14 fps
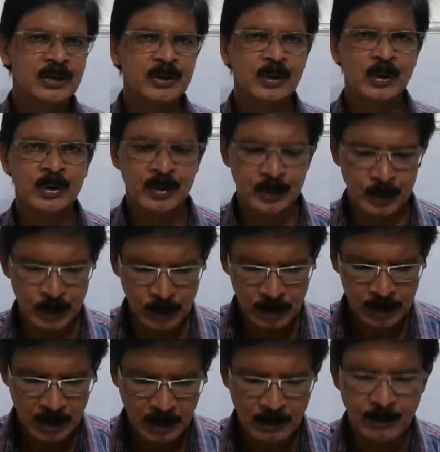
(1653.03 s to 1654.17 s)
Joan to
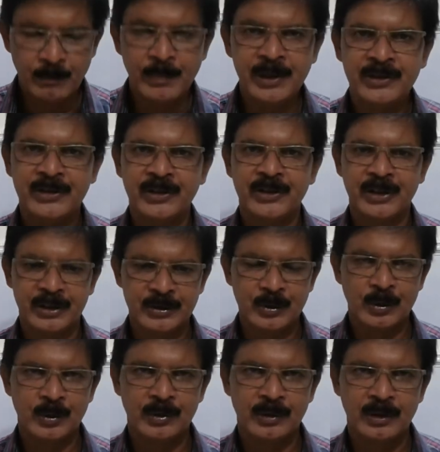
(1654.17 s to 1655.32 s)
be seated,
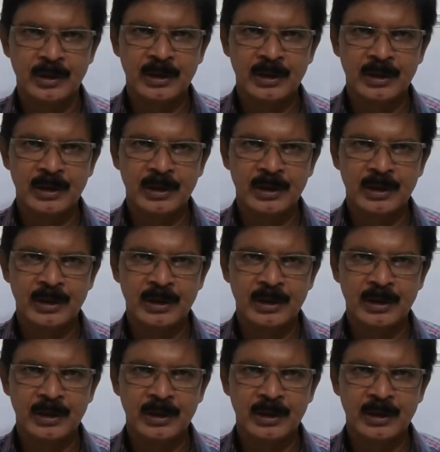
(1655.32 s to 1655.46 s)
Joan.